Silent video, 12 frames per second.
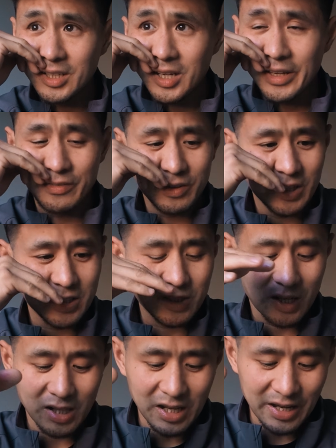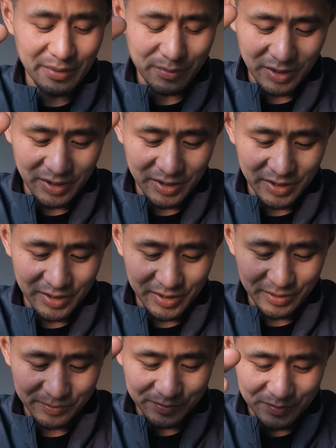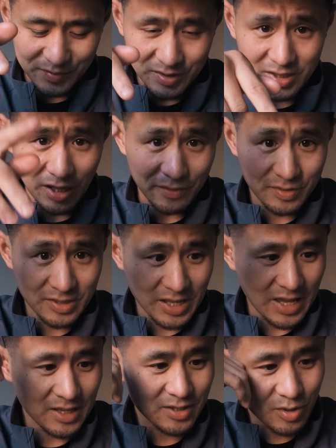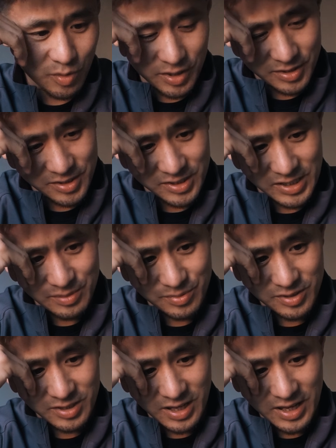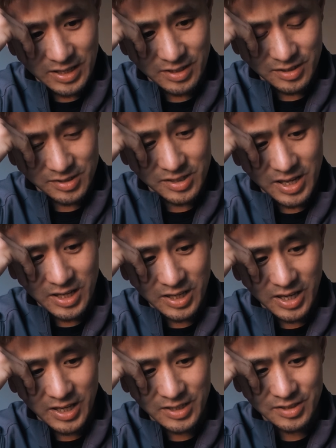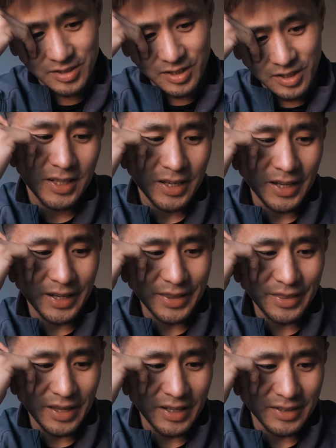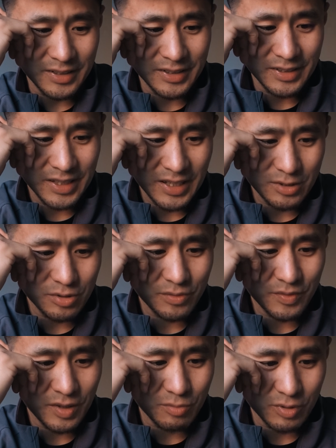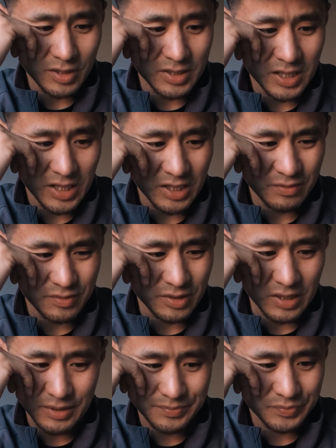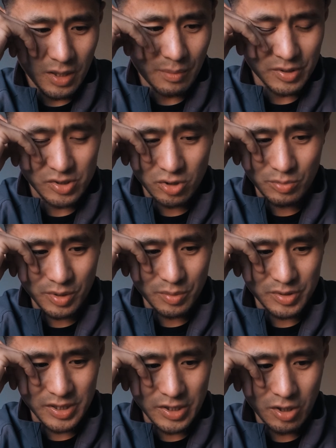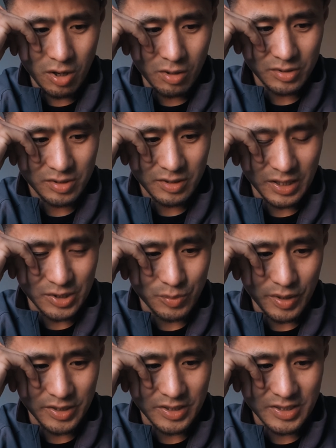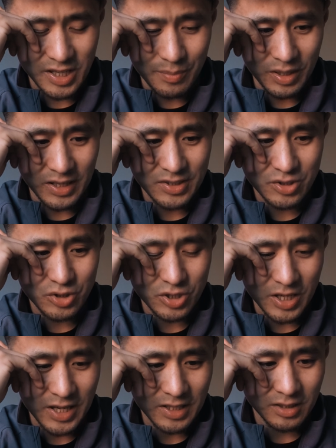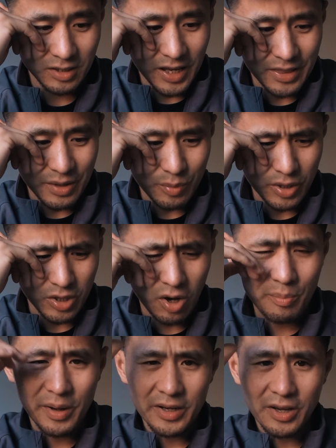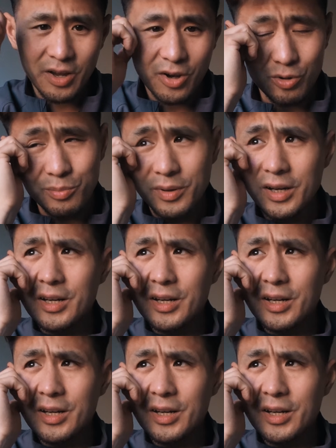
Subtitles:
even had to climb a set of stairs, quite steep staircase, and then yeah, I just felt really tired after that. My stomach was in knots, and that's why I didn't take my last gel. And then when I got back home,